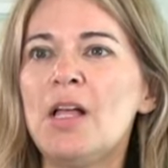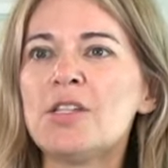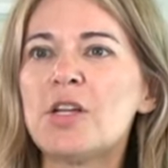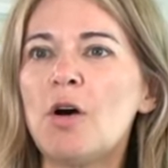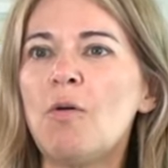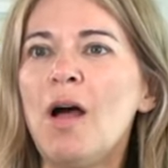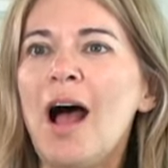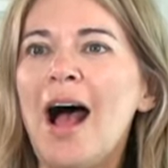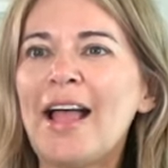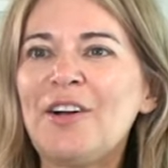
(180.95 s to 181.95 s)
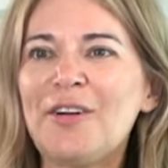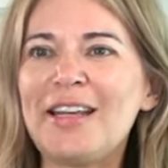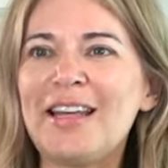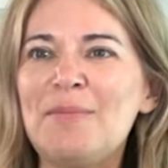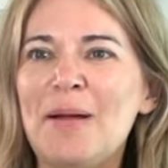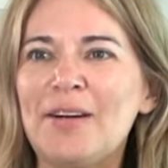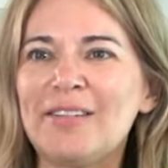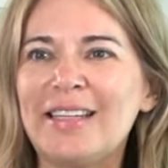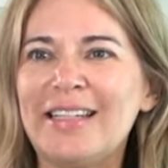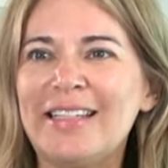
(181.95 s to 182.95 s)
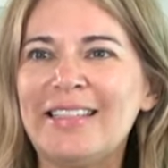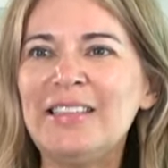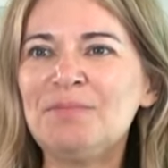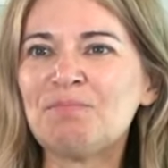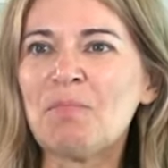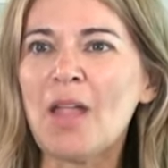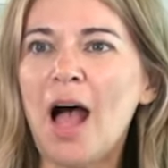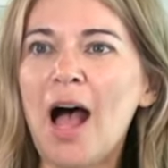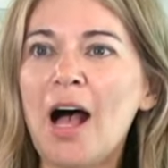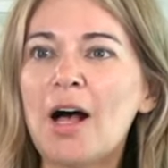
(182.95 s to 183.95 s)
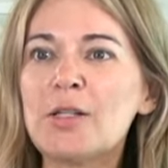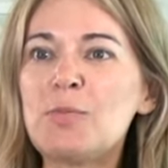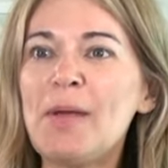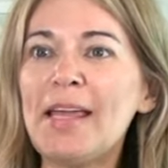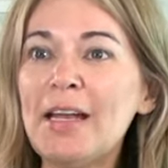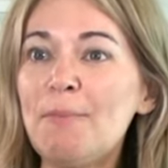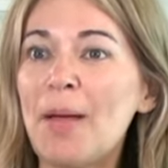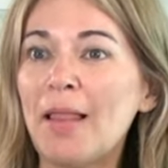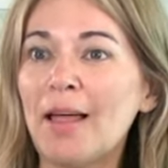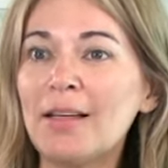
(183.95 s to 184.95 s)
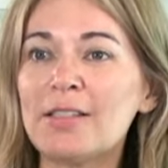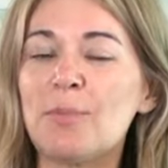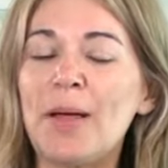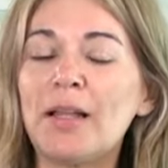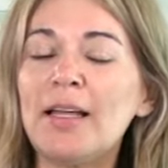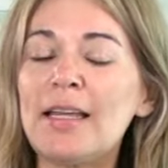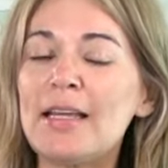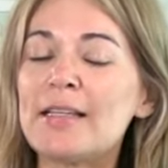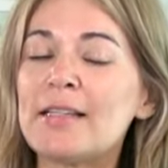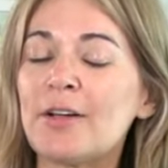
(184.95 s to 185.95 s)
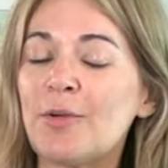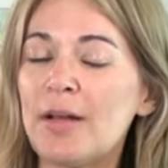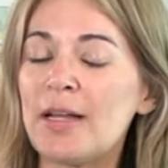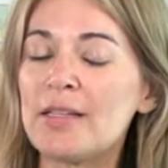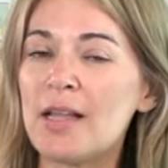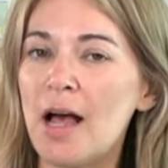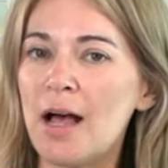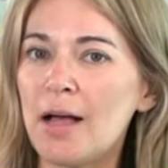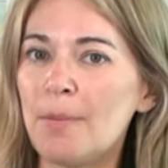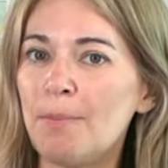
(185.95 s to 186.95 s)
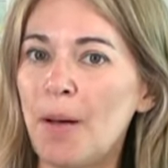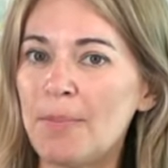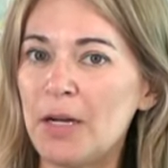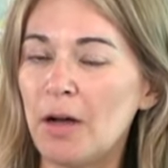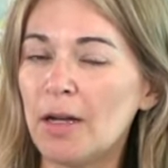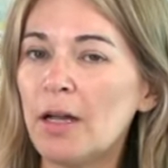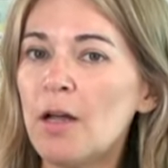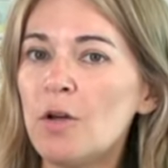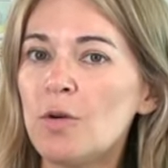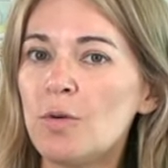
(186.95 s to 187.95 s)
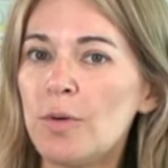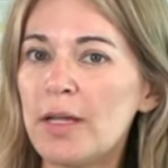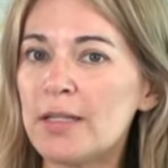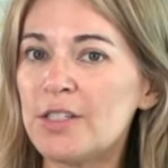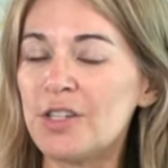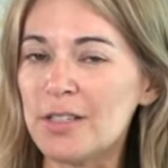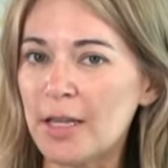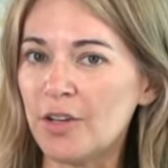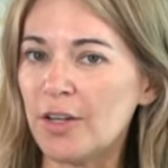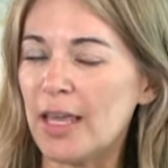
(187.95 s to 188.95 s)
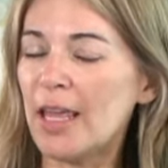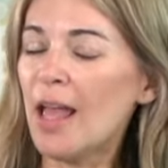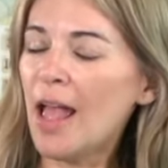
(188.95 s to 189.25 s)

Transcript: So hi, Corinna and Maryland. Uh, speaking of Bella, so Bella is Corinna's uh, puppy dog who is just like Cookie.